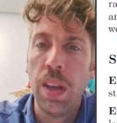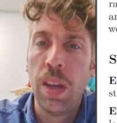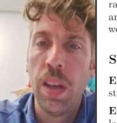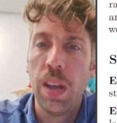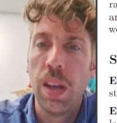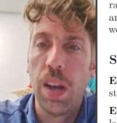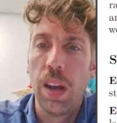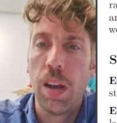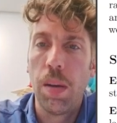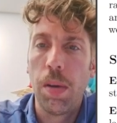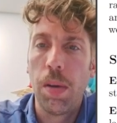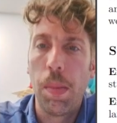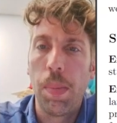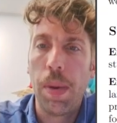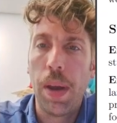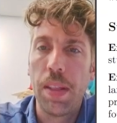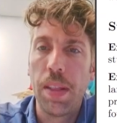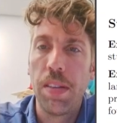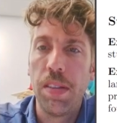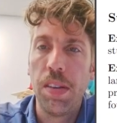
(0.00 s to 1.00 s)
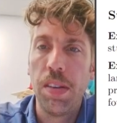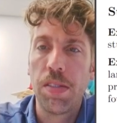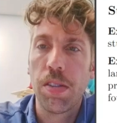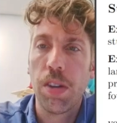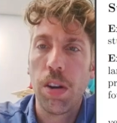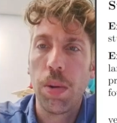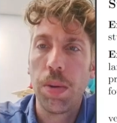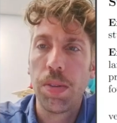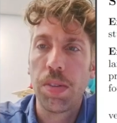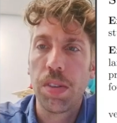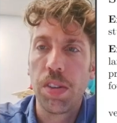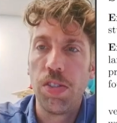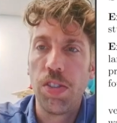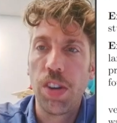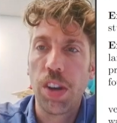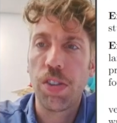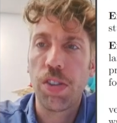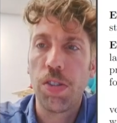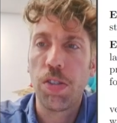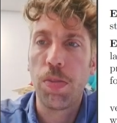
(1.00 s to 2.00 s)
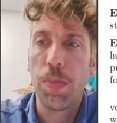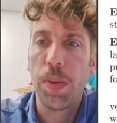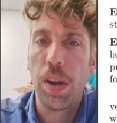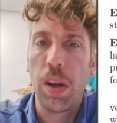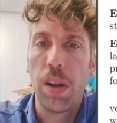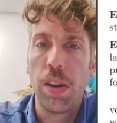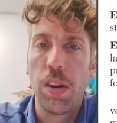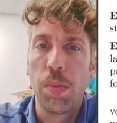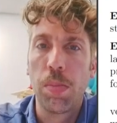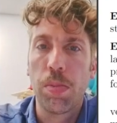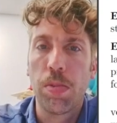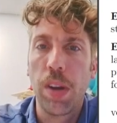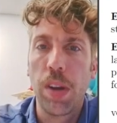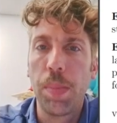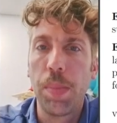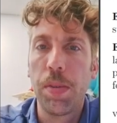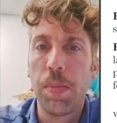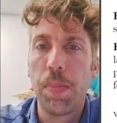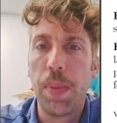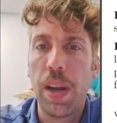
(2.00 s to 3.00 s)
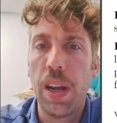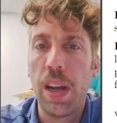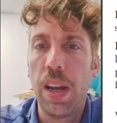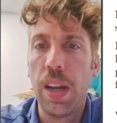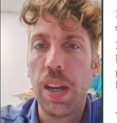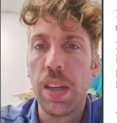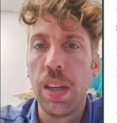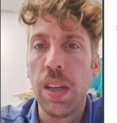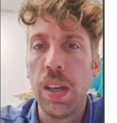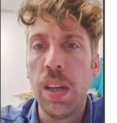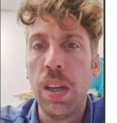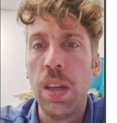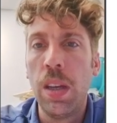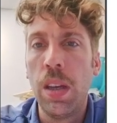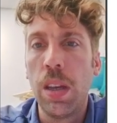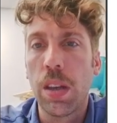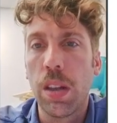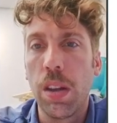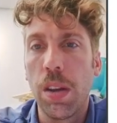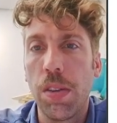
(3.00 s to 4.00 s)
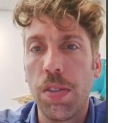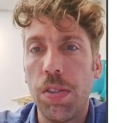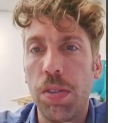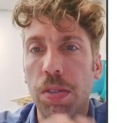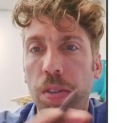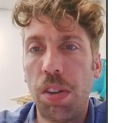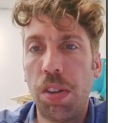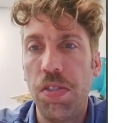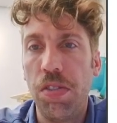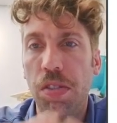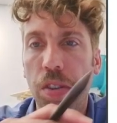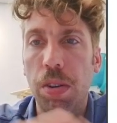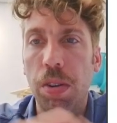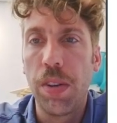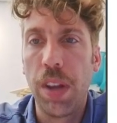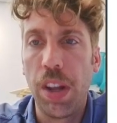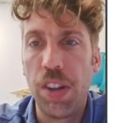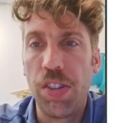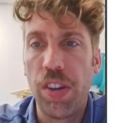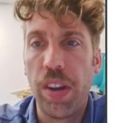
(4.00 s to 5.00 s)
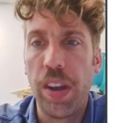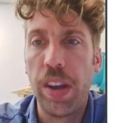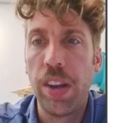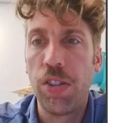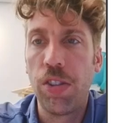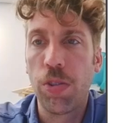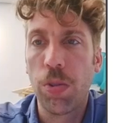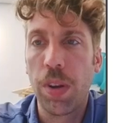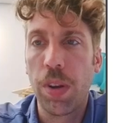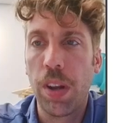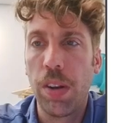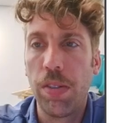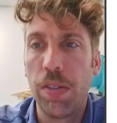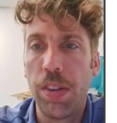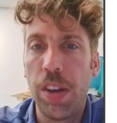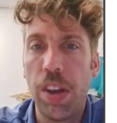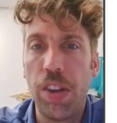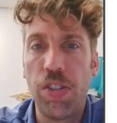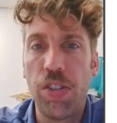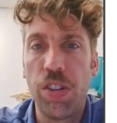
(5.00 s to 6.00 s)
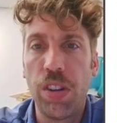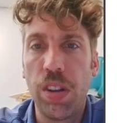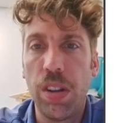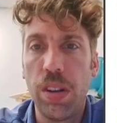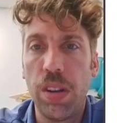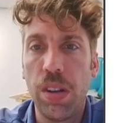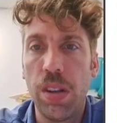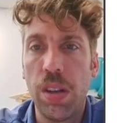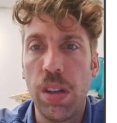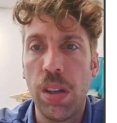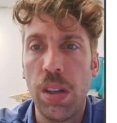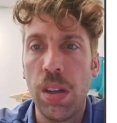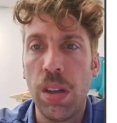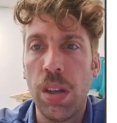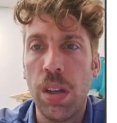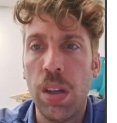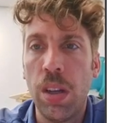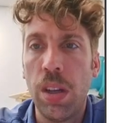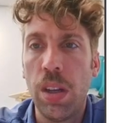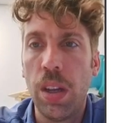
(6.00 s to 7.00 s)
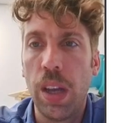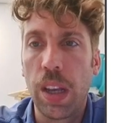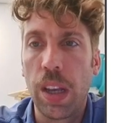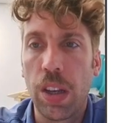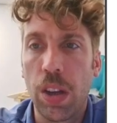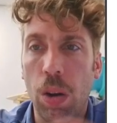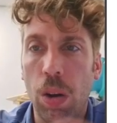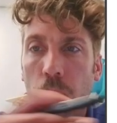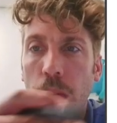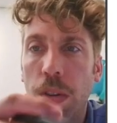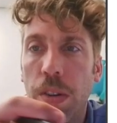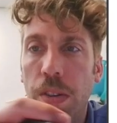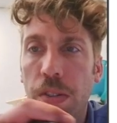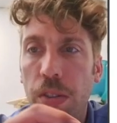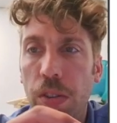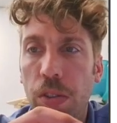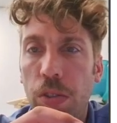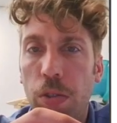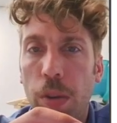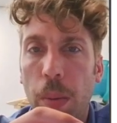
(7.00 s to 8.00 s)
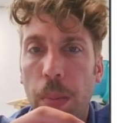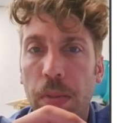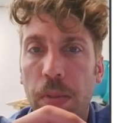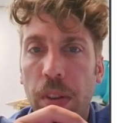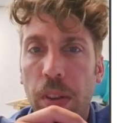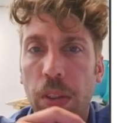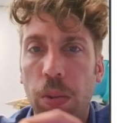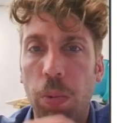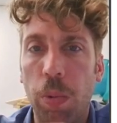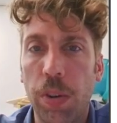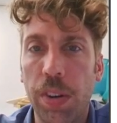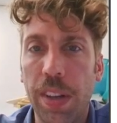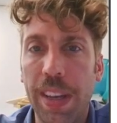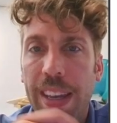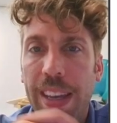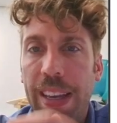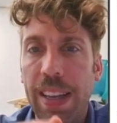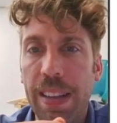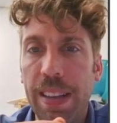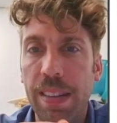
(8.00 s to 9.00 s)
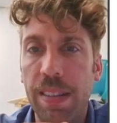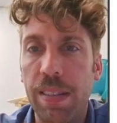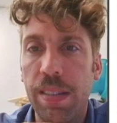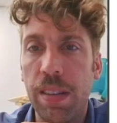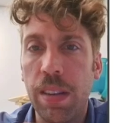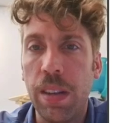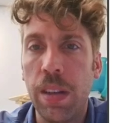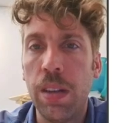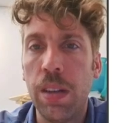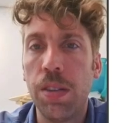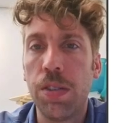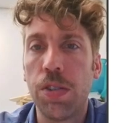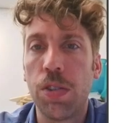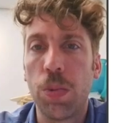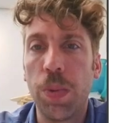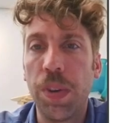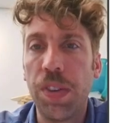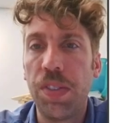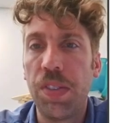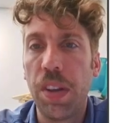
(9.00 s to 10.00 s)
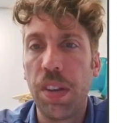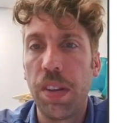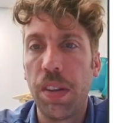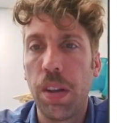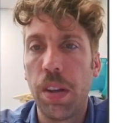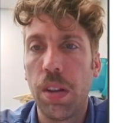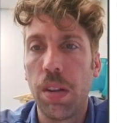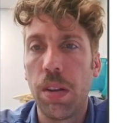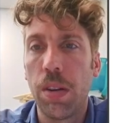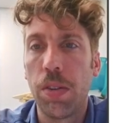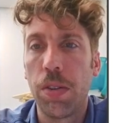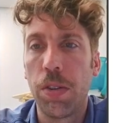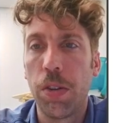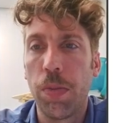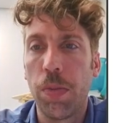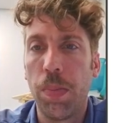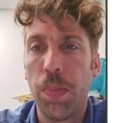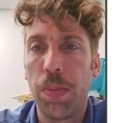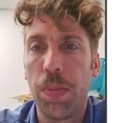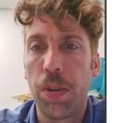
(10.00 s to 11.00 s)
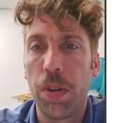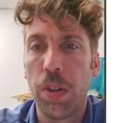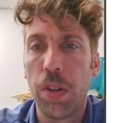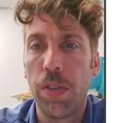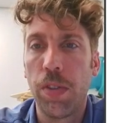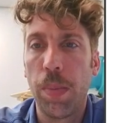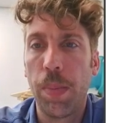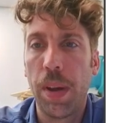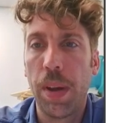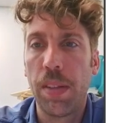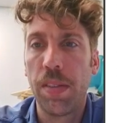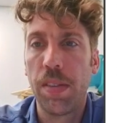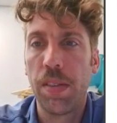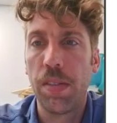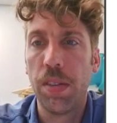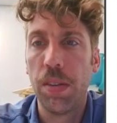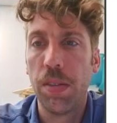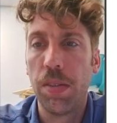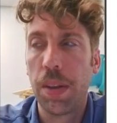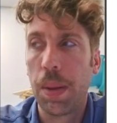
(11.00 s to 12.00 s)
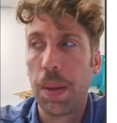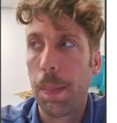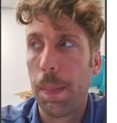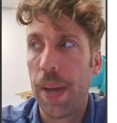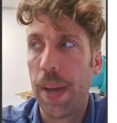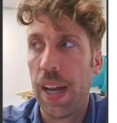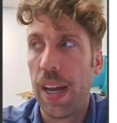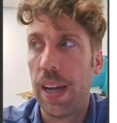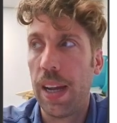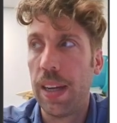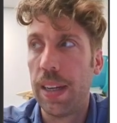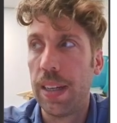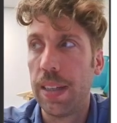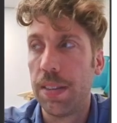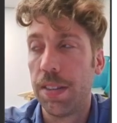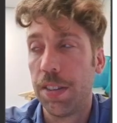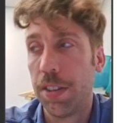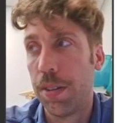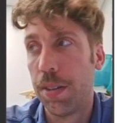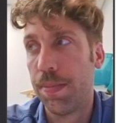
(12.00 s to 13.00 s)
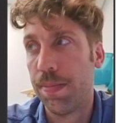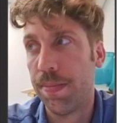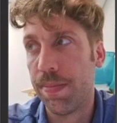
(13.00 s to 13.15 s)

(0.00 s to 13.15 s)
Hypotheses are always conjectures about unknown parameter pi. You can also use H0 and HA as shorthand notation. A colon is used to represent the word is. So restate the null and alternative hypothesis using pi. So